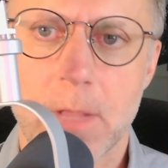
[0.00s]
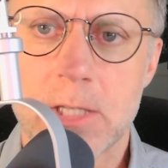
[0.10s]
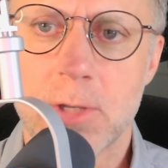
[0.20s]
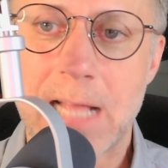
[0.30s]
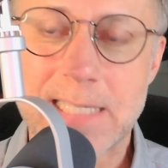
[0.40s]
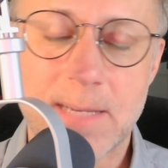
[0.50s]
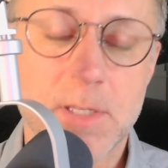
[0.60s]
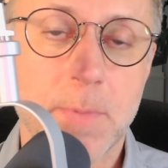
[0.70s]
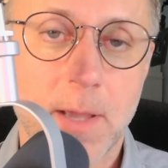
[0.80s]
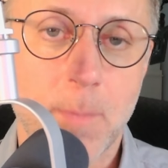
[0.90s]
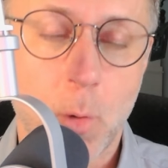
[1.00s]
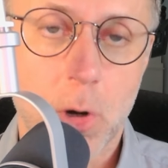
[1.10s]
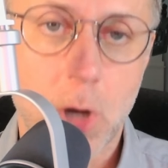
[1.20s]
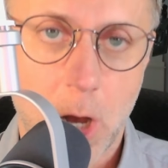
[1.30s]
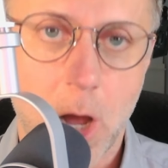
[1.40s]
So that seems to be a
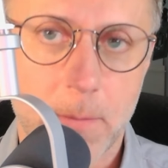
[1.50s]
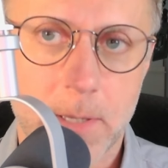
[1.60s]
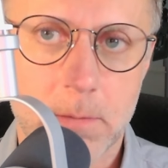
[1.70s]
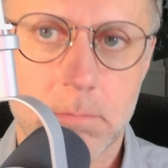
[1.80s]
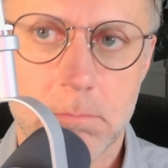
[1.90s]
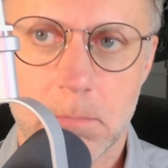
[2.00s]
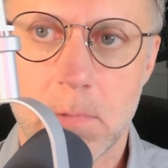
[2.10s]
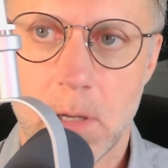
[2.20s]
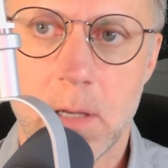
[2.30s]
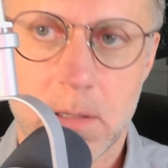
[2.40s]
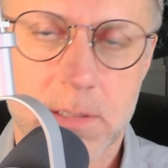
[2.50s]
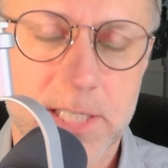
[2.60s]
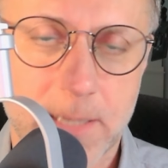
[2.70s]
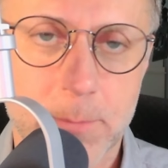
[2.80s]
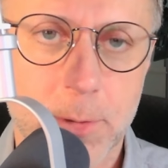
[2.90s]
more common uh,
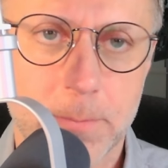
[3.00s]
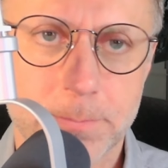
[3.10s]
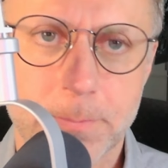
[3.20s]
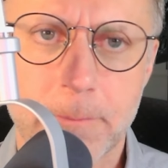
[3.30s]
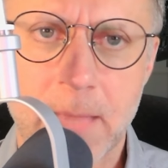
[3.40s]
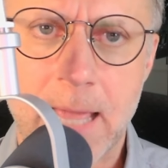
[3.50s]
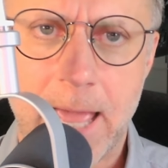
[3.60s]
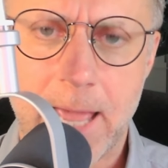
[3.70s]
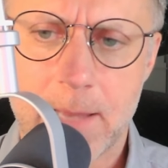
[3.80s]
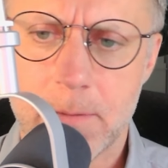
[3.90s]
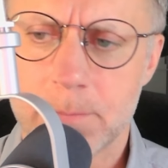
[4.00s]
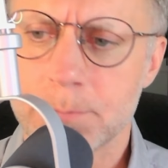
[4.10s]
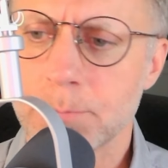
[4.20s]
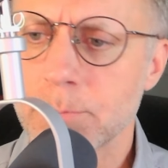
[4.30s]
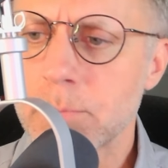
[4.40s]
symptom. And
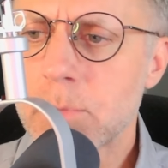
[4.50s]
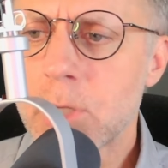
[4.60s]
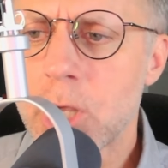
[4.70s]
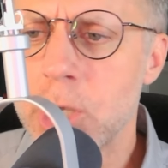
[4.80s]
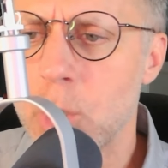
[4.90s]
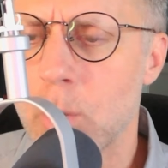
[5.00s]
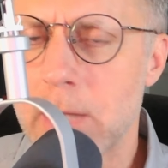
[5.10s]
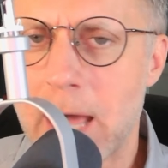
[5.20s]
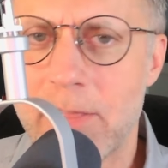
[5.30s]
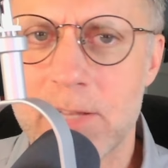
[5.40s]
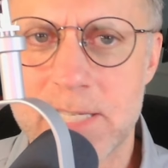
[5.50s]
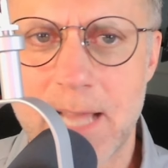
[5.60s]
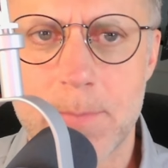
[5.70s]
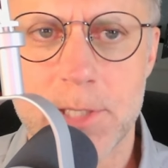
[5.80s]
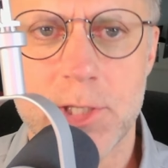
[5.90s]
you know, a lot of the
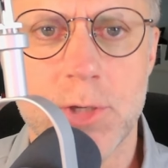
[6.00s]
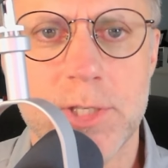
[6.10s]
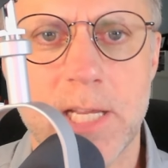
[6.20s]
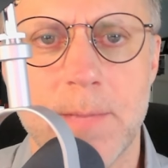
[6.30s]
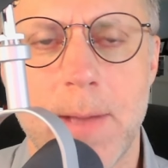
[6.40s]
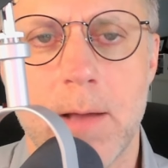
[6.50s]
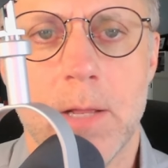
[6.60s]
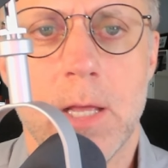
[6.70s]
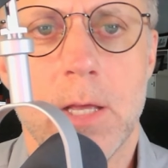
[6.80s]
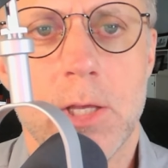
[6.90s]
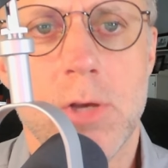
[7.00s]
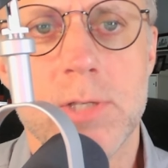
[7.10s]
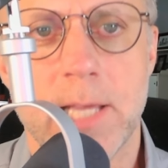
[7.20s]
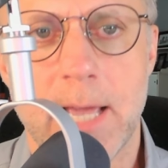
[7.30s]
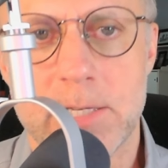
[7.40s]
steps that you see about
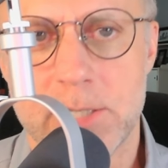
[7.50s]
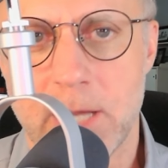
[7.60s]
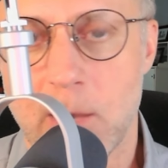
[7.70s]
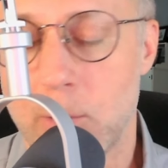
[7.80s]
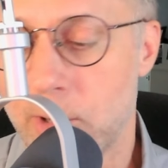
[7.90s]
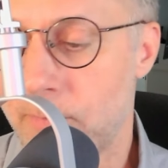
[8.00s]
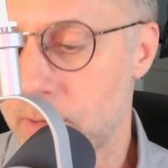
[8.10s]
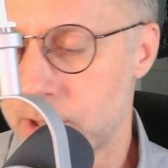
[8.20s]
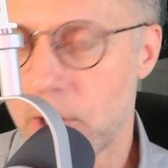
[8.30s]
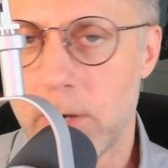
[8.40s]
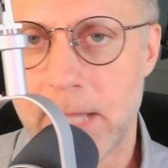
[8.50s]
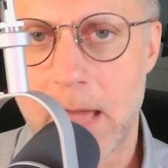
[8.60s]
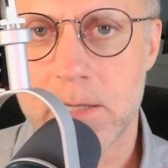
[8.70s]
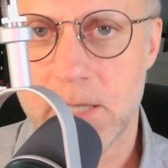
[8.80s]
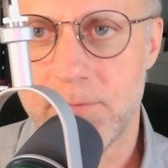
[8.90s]
using HCl when you're first starting
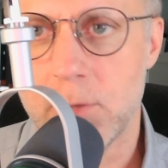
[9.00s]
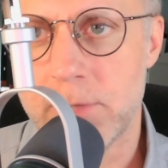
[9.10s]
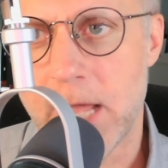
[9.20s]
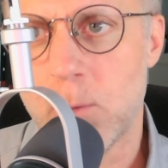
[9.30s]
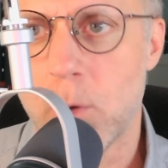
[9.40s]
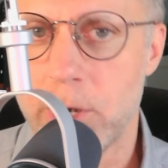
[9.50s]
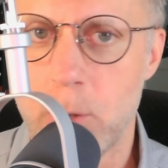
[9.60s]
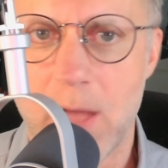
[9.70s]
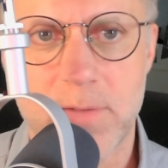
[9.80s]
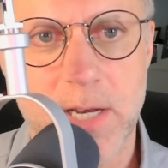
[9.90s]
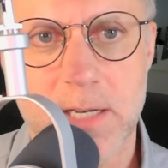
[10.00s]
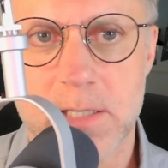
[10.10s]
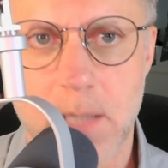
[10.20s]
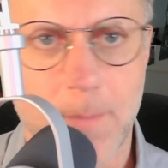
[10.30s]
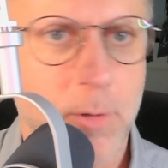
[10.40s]
out is if you take one and you have any
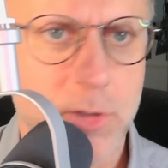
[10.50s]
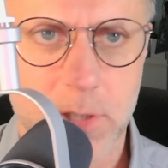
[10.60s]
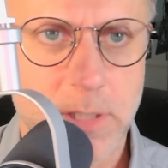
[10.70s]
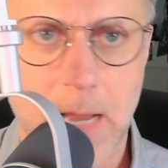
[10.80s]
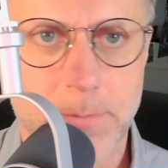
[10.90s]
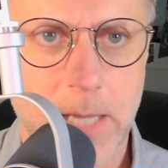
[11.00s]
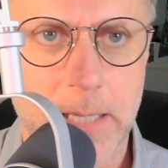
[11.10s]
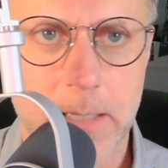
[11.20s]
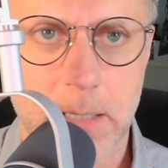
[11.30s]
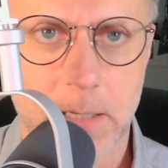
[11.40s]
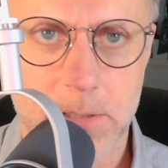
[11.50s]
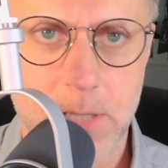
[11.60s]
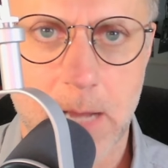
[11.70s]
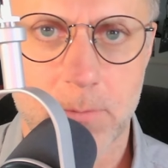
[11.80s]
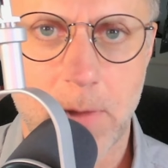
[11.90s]
discomfort, just stop taking it. It's
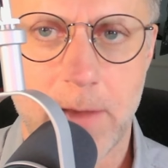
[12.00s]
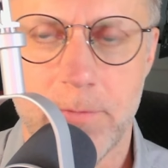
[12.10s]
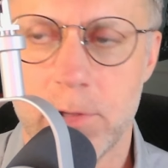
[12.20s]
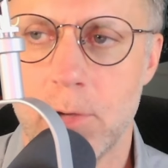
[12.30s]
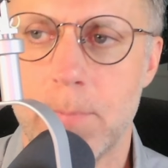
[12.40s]
not right for you.